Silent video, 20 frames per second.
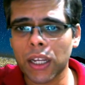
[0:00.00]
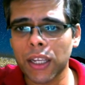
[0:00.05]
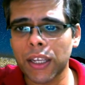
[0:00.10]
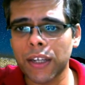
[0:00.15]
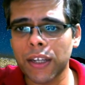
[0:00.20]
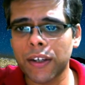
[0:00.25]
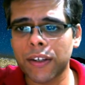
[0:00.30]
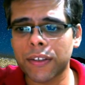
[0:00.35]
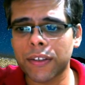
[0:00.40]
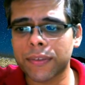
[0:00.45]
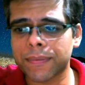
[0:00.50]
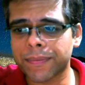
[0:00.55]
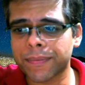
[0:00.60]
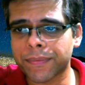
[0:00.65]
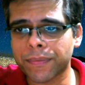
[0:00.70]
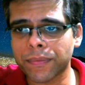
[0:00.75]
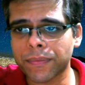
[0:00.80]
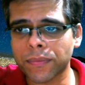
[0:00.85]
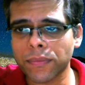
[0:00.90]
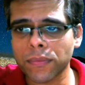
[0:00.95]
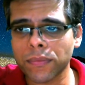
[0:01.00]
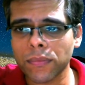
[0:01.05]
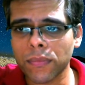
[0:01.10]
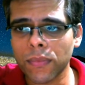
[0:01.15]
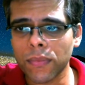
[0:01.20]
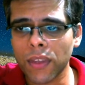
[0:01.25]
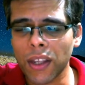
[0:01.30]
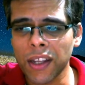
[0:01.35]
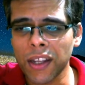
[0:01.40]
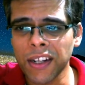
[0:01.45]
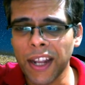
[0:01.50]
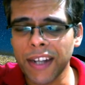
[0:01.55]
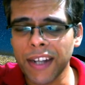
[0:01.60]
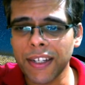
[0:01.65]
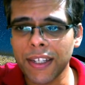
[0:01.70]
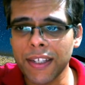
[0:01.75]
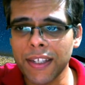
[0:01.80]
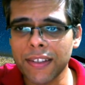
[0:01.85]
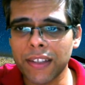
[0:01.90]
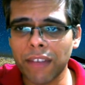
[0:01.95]
Here
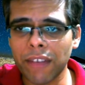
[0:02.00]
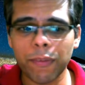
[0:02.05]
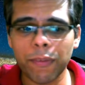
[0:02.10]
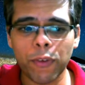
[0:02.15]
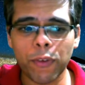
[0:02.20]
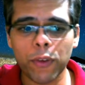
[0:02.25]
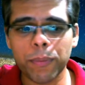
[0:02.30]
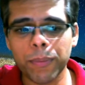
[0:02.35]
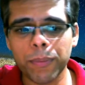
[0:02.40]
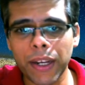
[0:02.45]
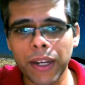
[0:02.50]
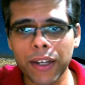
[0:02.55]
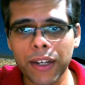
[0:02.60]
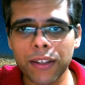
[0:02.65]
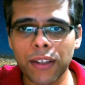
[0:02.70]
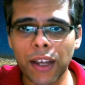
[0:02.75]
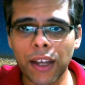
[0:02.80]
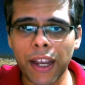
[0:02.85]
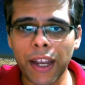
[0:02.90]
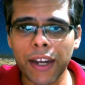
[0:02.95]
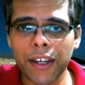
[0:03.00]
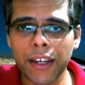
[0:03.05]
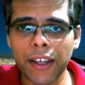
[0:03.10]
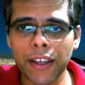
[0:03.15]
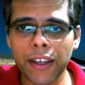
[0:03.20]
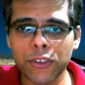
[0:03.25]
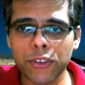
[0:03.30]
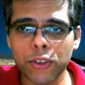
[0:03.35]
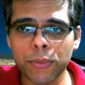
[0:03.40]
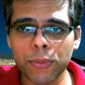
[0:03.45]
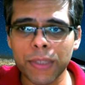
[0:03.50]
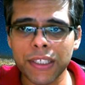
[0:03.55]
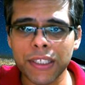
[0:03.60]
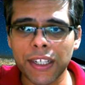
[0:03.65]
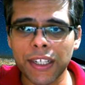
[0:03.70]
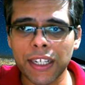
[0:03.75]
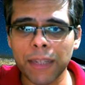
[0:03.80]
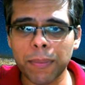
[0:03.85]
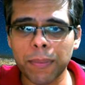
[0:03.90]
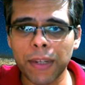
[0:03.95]
knight e7 was played. The idea is to
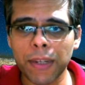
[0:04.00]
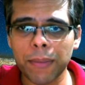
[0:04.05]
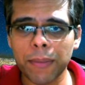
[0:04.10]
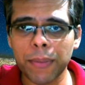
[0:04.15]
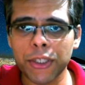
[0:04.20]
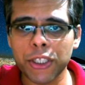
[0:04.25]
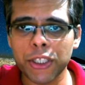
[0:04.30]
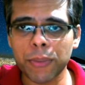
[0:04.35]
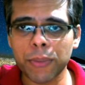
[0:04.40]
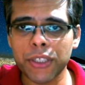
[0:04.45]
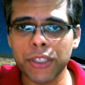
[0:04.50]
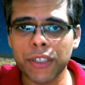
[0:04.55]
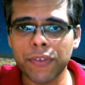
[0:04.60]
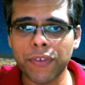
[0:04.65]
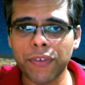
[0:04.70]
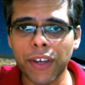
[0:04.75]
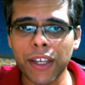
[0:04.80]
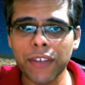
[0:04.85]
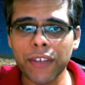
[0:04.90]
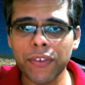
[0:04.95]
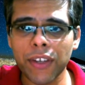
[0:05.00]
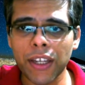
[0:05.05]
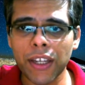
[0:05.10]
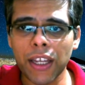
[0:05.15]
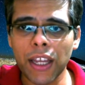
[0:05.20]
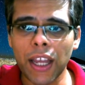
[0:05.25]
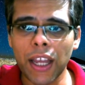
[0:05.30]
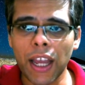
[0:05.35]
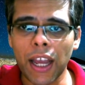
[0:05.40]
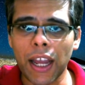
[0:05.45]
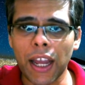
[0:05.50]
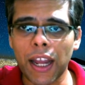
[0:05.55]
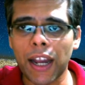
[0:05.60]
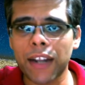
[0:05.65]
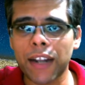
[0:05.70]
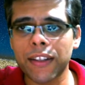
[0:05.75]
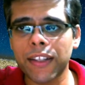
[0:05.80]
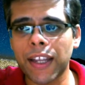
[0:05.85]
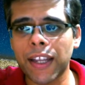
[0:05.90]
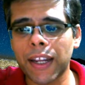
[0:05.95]
basically play bishop g5,
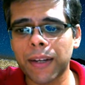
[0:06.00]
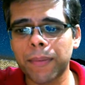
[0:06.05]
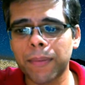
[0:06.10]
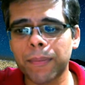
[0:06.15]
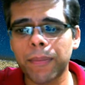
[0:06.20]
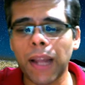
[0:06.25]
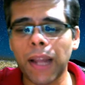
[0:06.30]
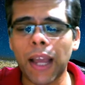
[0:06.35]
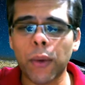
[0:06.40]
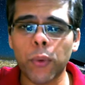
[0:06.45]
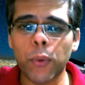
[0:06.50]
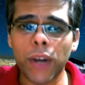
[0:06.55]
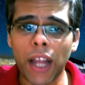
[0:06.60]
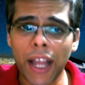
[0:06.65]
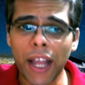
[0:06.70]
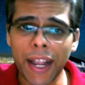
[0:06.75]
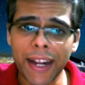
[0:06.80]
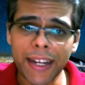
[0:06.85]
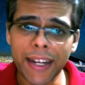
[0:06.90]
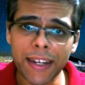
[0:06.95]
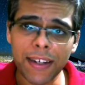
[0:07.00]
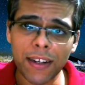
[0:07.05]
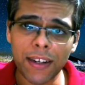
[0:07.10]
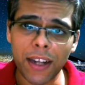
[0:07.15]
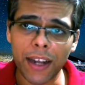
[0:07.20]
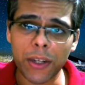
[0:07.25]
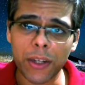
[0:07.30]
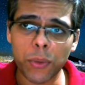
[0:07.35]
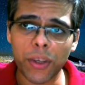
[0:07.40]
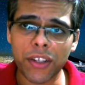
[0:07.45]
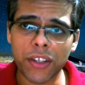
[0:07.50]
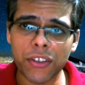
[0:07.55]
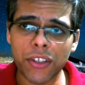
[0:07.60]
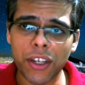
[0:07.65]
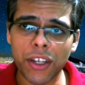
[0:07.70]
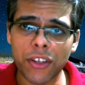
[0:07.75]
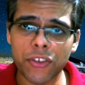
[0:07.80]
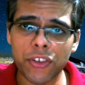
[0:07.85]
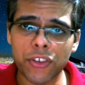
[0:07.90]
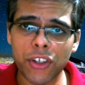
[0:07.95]
and then black would ideally like to
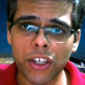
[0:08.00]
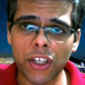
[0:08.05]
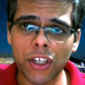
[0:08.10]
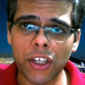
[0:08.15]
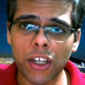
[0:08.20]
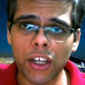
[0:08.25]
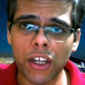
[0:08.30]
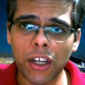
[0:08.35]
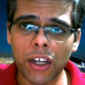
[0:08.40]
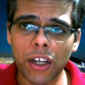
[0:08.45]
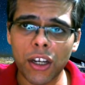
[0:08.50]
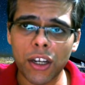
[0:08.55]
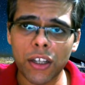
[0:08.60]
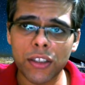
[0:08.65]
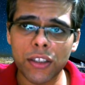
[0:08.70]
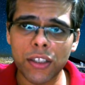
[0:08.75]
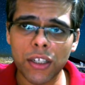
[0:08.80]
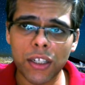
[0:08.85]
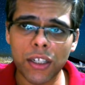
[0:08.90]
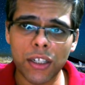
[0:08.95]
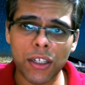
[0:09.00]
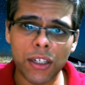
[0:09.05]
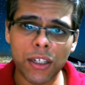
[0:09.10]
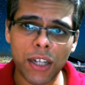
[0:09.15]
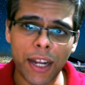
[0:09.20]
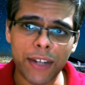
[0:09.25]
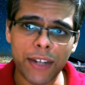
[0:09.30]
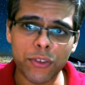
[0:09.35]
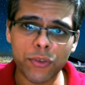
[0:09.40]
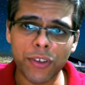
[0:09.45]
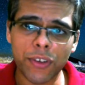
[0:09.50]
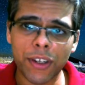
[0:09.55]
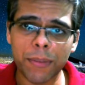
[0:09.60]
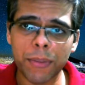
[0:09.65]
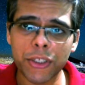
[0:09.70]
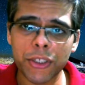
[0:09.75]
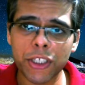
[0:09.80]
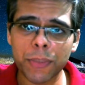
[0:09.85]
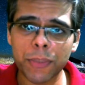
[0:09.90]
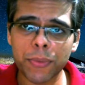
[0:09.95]
exchange the light square
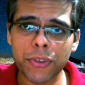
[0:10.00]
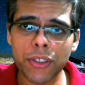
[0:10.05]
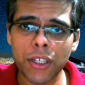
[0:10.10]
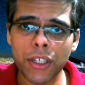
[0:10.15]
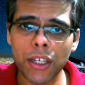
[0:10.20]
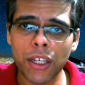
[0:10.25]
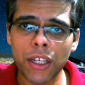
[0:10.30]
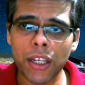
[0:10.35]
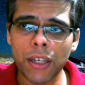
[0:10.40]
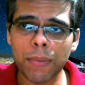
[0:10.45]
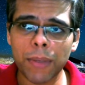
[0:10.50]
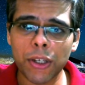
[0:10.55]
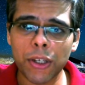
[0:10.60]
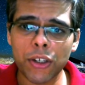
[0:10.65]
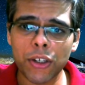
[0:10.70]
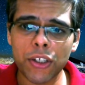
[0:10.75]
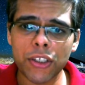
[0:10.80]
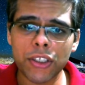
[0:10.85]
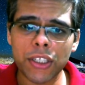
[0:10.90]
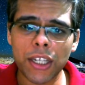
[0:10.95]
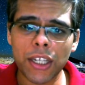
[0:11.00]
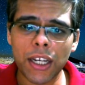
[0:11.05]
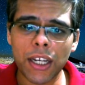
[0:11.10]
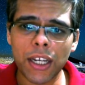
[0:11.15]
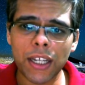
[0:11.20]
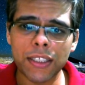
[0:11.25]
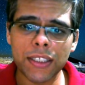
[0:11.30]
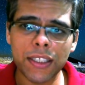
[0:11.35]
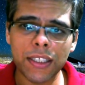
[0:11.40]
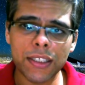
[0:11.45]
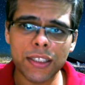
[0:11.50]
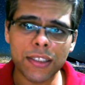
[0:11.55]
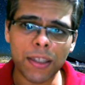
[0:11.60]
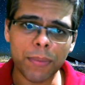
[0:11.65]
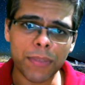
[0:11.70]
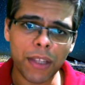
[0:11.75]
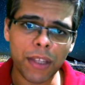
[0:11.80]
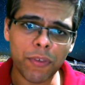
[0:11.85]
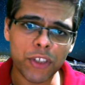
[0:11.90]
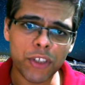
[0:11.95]
bishops, because this is
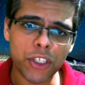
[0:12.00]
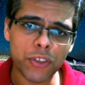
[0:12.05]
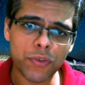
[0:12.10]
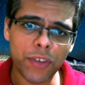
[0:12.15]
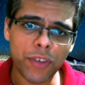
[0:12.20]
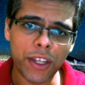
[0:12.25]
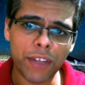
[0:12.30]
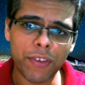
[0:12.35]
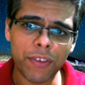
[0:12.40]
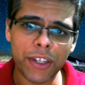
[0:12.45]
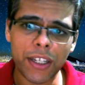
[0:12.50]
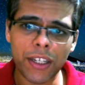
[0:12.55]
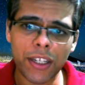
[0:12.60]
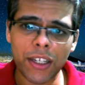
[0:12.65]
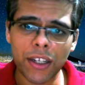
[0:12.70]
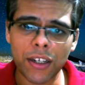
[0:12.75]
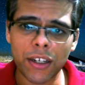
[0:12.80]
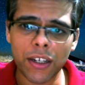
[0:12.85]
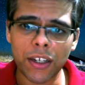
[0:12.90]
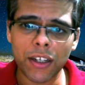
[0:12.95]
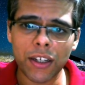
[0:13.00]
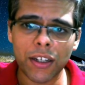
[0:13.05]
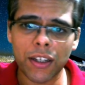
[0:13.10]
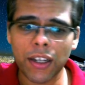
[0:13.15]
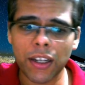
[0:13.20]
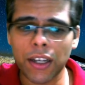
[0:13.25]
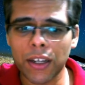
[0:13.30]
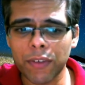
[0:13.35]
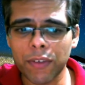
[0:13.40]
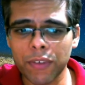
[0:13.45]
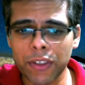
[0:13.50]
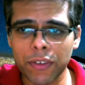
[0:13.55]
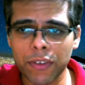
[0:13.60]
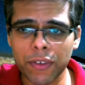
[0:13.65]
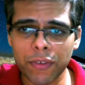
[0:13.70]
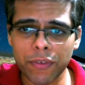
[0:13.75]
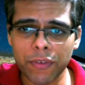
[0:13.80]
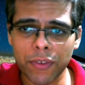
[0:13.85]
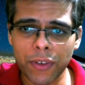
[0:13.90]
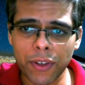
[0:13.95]
something which is very
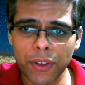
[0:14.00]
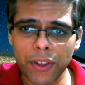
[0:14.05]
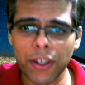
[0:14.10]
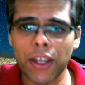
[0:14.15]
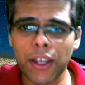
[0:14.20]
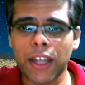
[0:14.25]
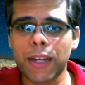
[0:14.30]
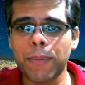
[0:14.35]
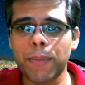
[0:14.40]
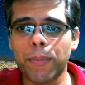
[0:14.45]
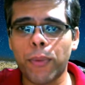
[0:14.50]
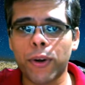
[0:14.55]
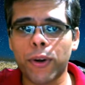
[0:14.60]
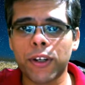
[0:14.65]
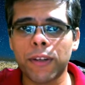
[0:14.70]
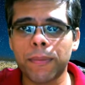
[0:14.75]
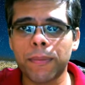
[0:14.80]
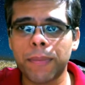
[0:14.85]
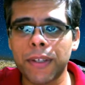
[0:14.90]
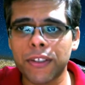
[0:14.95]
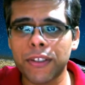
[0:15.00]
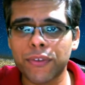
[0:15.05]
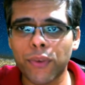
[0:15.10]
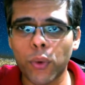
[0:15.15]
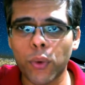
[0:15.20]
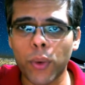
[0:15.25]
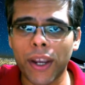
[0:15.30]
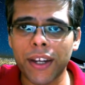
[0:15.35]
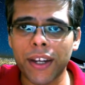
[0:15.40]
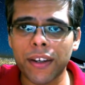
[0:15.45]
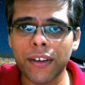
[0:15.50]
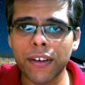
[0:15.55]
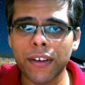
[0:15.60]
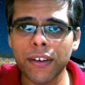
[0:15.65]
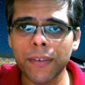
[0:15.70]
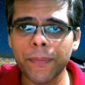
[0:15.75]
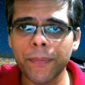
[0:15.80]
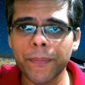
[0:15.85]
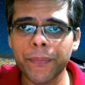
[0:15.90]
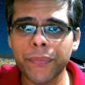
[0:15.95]
an important piece for white
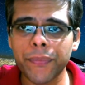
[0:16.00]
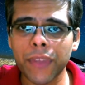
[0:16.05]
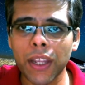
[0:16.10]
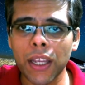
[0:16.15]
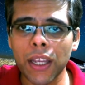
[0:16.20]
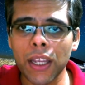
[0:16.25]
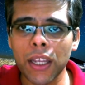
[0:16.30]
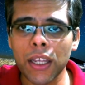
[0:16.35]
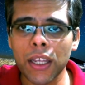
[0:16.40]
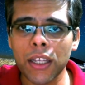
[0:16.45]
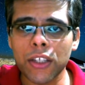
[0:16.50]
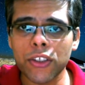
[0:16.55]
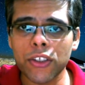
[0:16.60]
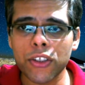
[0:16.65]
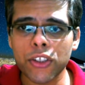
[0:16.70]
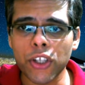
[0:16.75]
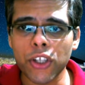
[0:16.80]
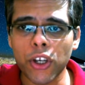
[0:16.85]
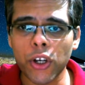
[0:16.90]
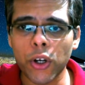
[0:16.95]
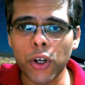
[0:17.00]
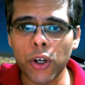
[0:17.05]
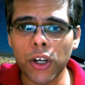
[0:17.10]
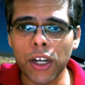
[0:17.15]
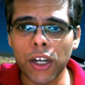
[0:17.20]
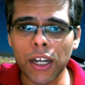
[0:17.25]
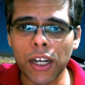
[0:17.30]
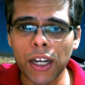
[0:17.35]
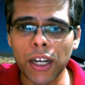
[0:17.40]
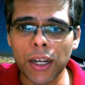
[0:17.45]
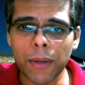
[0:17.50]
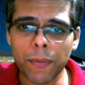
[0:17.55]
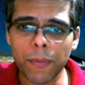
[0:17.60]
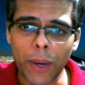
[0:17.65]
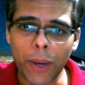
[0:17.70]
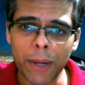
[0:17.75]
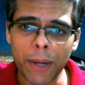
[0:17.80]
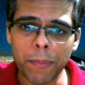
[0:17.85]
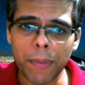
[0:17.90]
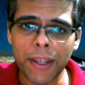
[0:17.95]
here. So
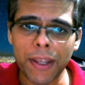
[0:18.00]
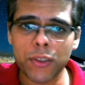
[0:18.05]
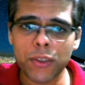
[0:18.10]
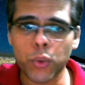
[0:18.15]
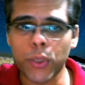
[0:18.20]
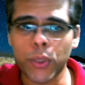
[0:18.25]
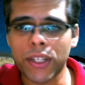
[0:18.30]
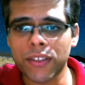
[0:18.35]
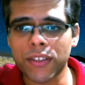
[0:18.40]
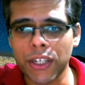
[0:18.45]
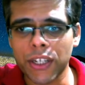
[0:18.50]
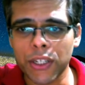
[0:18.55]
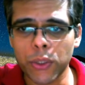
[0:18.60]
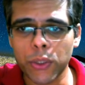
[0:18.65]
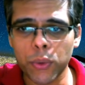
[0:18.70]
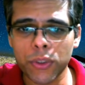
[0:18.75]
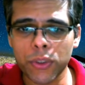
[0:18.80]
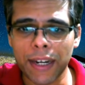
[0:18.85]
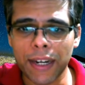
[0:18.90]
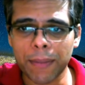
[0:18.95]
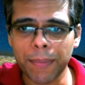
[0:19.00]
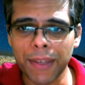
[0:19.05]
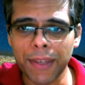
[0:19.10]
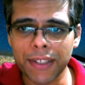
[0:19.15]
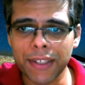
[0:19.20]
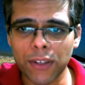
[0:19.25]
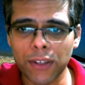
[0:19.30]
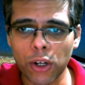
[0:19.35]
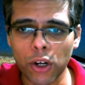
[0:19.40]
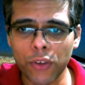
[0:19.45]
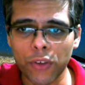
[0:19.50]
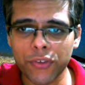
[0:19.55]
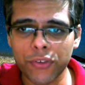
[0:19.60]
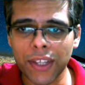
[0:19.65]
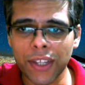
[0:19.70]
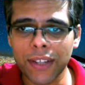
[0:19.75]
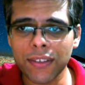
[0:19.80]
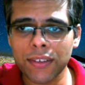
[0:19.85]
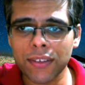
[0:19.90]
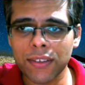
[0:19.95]
white plays queen c2. That makes a lot of
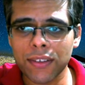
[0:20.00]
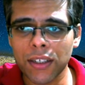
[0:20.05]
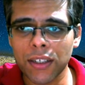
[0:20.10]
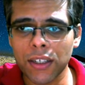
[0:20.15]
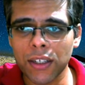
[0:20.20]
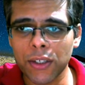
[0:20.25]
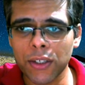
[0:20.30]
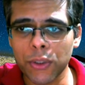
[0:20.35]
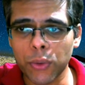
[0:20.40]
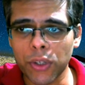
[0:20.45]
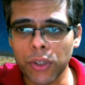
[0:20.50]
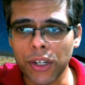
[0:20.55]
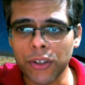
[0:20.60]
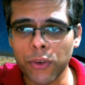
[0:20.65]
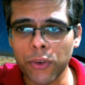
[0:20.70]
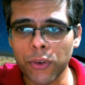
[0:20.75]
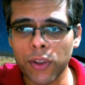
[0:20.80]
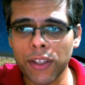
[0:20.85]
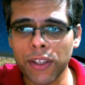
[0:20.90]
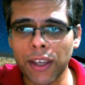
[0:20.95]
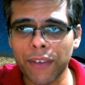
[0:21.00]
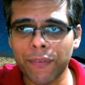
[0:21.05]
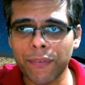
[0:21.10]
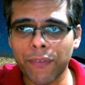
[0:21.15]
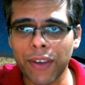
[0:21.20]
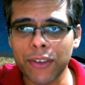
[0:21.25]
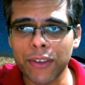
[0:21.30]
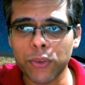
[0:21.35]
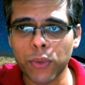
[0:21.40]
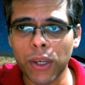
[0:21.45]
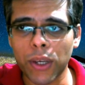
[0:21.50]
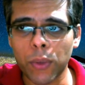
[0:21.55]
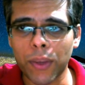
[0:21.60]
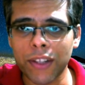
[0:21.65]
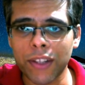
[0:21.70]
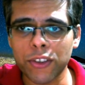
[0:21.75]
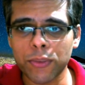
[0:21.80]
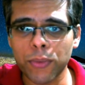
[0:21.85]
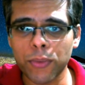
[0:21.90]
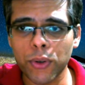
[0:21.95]
sense to control the f5 square
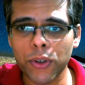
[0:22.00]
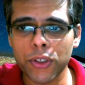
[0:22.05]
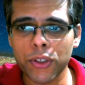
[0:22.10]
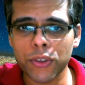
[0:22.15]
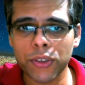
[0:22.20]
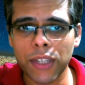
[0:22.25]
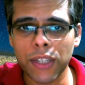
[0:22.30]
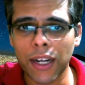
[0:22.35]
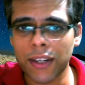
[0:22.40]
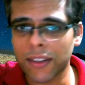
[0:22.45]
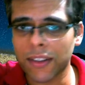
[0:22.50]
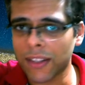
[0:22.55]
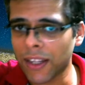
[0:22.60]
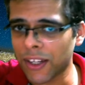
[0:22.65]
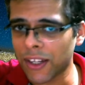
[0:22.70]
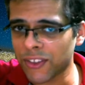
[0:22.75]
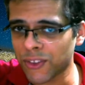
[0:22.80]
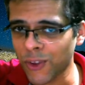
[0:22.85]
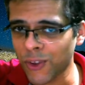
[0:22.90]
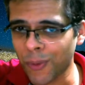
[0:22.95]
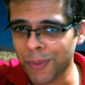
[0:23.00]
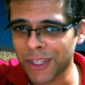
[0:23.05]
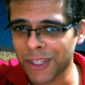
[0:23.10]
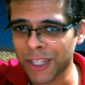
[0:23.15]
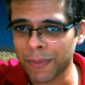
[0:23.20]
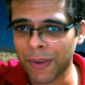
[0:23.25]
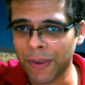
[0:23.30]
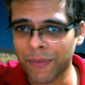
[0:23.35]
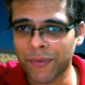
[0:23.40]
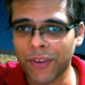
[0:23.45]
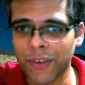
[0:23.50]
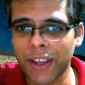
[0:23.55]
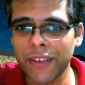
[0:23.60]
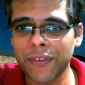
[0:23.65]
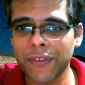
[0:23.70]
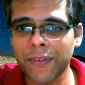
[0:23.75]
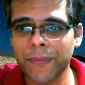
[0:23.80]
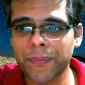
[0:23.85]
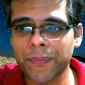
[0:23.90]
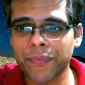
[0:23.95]
once more so that there is no bishop f5.